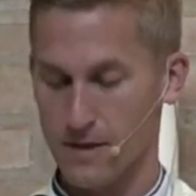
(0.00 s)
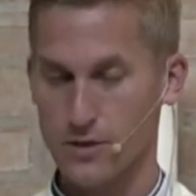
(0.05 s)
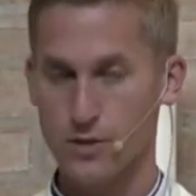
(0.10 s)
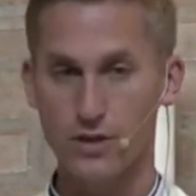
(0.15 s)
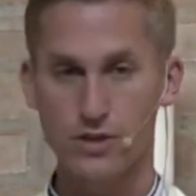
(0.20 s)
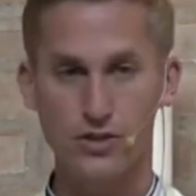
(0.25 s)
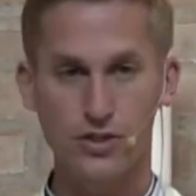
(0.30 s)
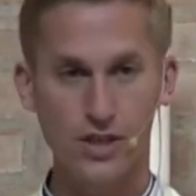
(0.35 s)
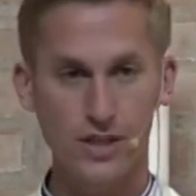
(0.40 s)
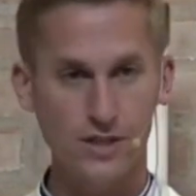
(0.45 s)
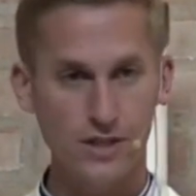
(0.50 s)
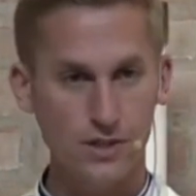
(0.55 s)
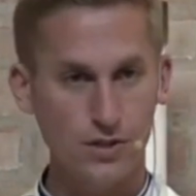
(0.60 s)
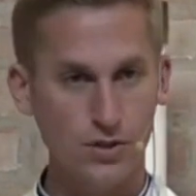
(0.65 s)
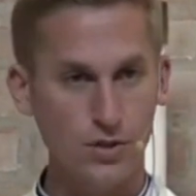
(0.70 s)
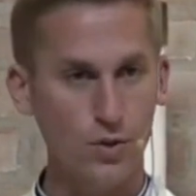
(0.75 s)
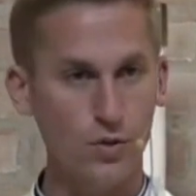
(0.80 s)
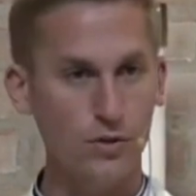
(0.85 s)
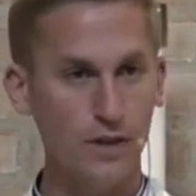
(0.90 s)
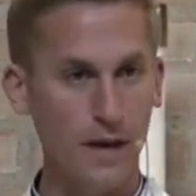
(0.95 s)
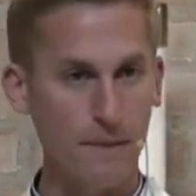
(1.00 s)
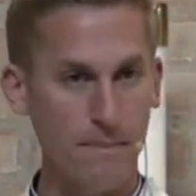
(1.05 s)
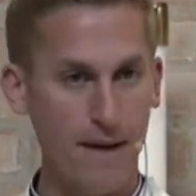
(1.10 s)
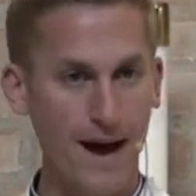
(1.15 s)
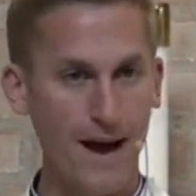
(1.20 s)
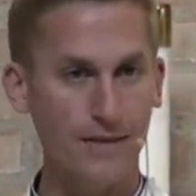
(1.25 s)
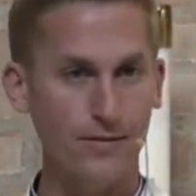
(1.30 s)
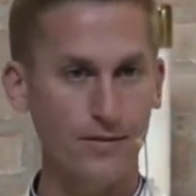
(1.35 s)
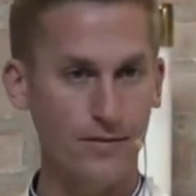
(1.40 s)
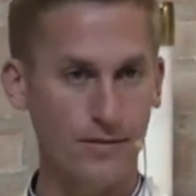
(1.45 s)
So as Jesus told the
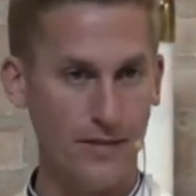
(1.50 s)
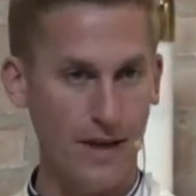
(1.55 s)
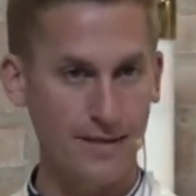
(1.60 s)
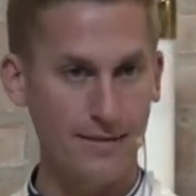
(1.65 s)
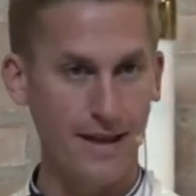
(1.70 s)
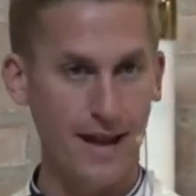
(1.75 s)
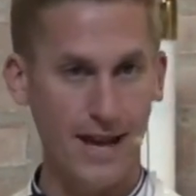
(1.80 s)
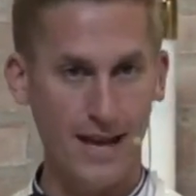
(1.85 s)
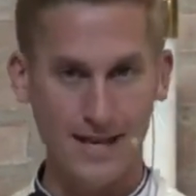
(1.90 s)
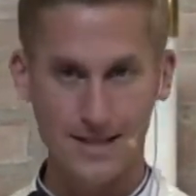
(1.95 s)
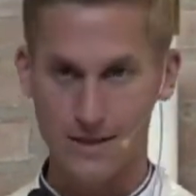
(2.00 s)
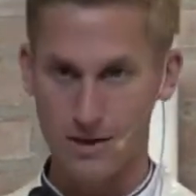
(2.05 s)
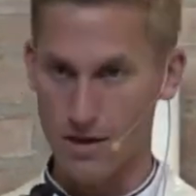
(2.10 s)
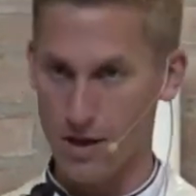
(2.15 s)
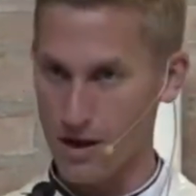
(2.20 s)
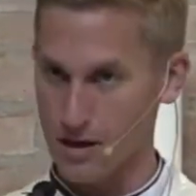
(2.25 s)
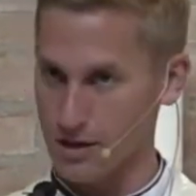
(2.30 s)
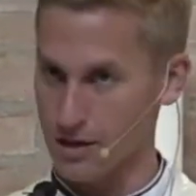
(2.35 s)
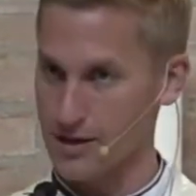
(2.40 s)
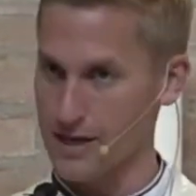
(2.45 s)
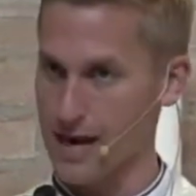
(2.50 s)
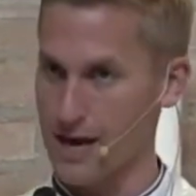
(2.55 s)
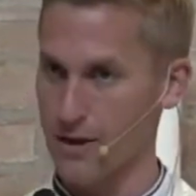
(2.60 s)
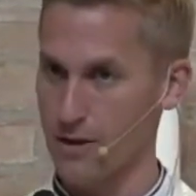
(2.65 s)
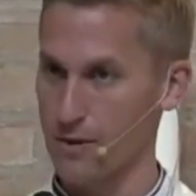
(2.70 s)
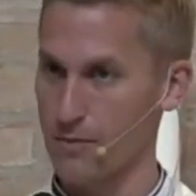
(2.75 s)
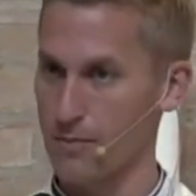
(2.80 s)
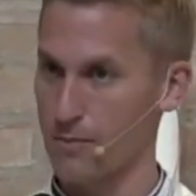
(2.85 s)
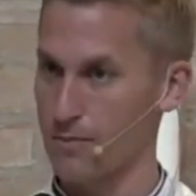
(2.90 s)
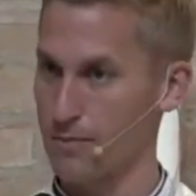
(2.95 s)
apostles that day as they're hunkered
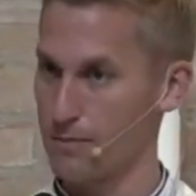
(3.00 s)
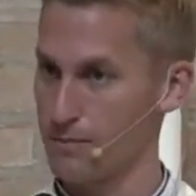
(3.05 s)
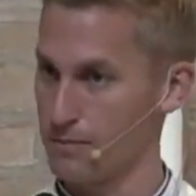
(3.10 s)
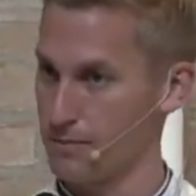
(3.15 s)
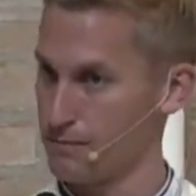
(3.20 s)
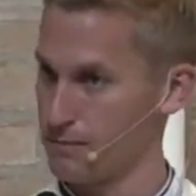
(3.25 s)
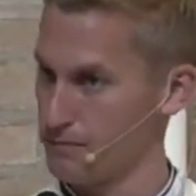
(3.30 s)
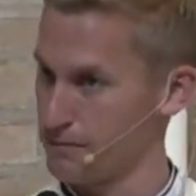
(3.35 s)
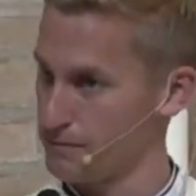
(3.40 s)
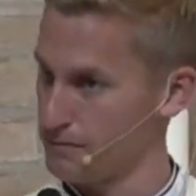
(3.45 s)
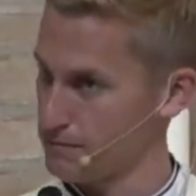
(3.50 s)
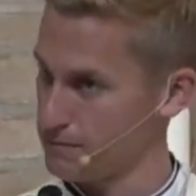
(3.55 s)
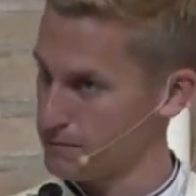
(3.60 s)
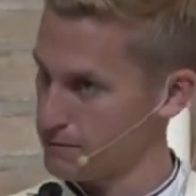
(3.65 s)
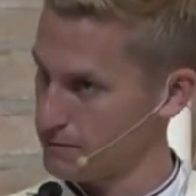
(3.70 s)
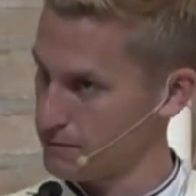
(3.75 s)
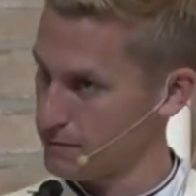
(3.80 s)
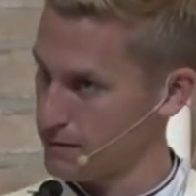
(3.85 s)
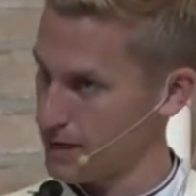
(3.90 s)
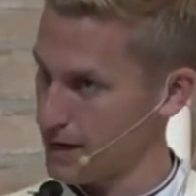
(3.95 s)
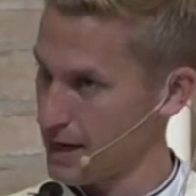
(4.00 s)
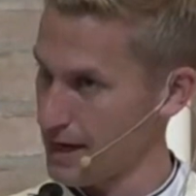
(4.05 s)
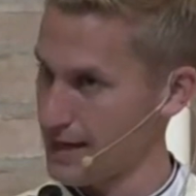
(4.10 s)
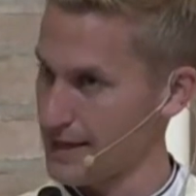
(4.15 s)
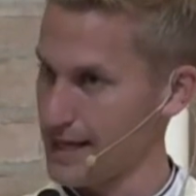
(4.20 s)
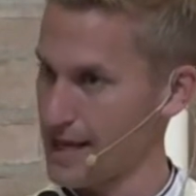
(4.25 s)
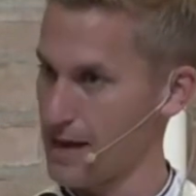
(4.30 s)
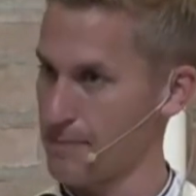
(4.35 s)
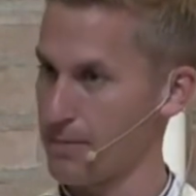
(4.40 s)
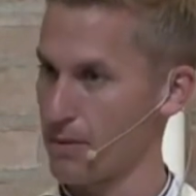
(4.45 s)
down
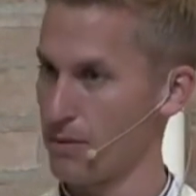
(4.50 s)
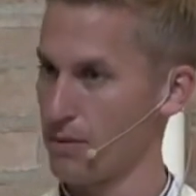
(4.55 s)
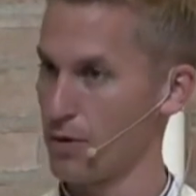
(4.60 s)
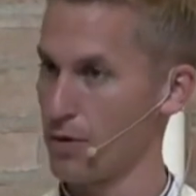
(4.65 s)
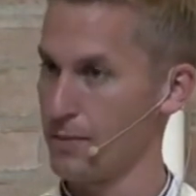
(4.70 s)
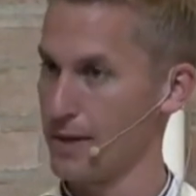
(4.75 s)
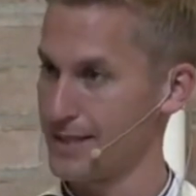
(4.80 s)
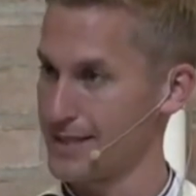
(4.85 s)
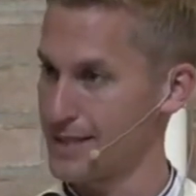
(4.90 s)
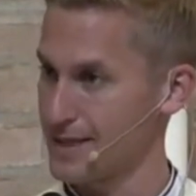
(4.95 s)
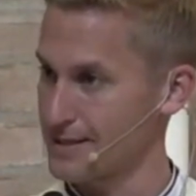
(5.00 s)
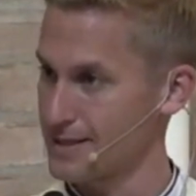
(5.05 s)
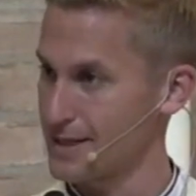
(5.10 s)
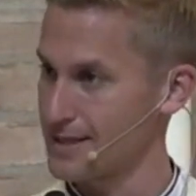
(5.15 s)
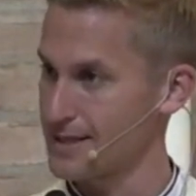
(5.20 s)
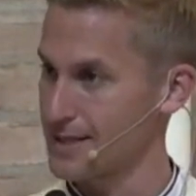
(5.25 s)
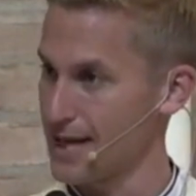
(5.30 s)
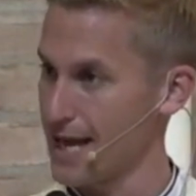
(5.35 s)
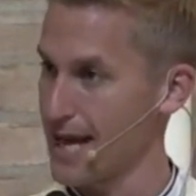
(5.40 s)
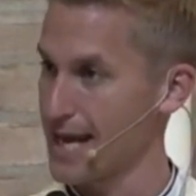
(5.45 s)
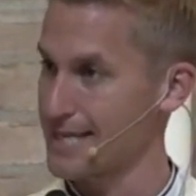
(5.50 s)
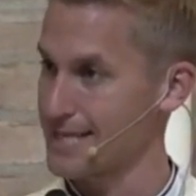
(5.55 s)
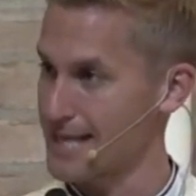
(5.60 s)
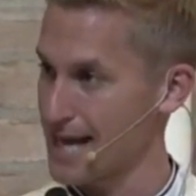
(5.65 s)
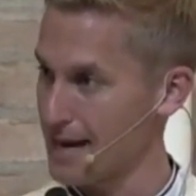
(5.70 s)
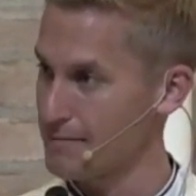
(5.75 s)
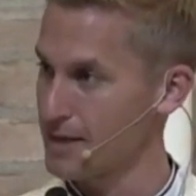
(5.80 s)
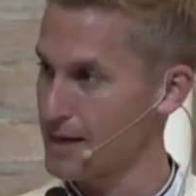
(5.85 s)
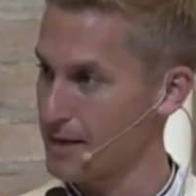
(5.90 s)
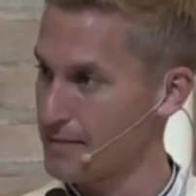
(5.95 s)
in the upper room, he tells us today, it's
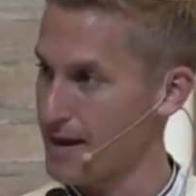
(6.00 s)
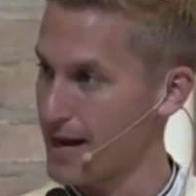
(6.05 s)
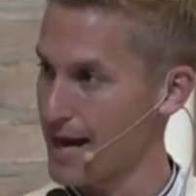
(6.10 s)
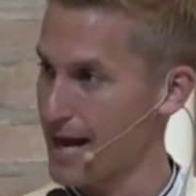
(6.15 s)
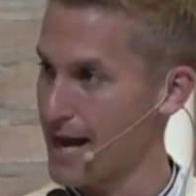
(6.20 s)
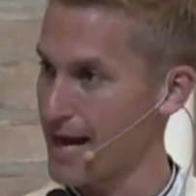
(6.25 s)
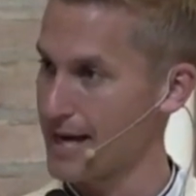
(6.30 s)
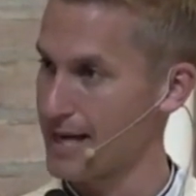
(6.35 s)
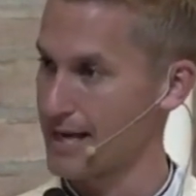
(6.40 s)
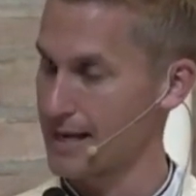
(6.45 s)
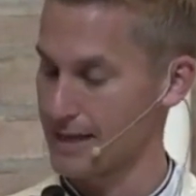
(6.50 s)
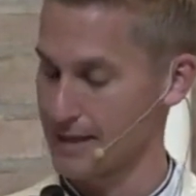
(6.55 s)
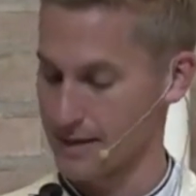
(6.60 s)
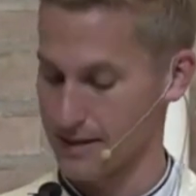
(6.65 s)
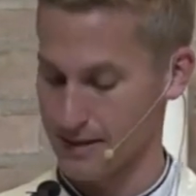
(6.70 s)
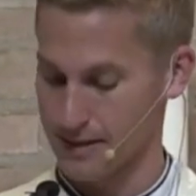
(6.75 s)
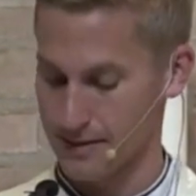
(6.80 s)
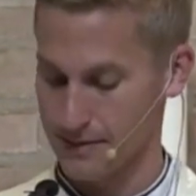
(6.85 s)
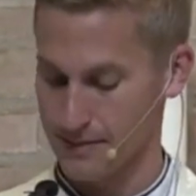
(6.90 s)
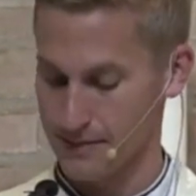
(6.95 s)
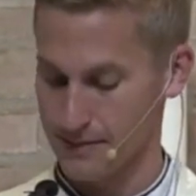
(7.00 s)
time to come out of hiding.